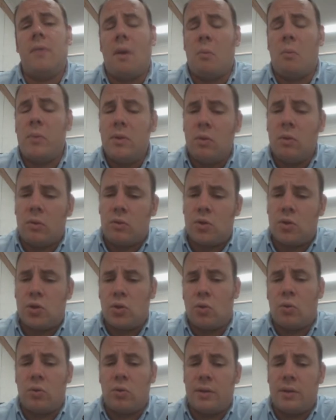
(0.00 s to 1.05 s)
and we're not
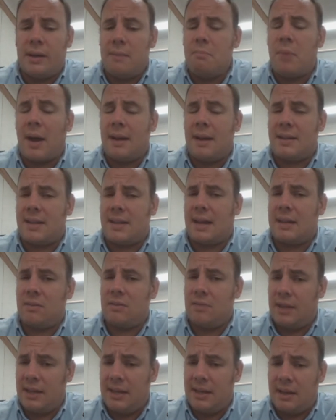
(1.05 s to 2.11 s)
sure the impact it's had on
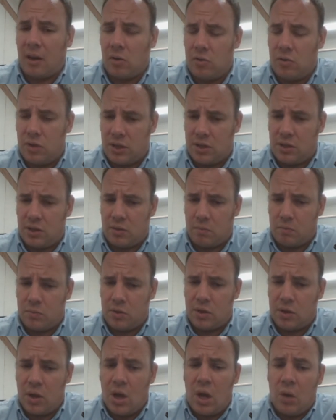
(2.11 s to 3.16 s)
ecosystems.